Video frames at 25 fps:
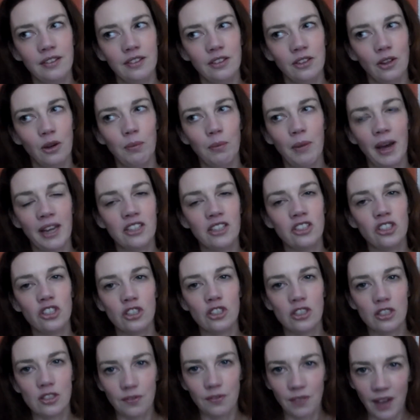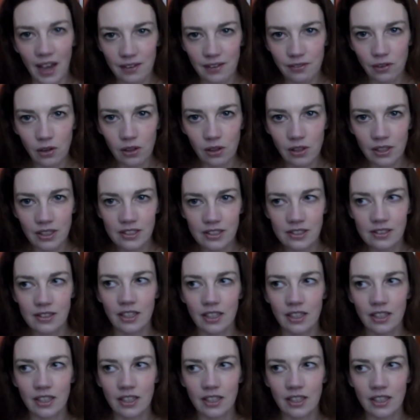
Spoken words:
you know, managed to survive all this,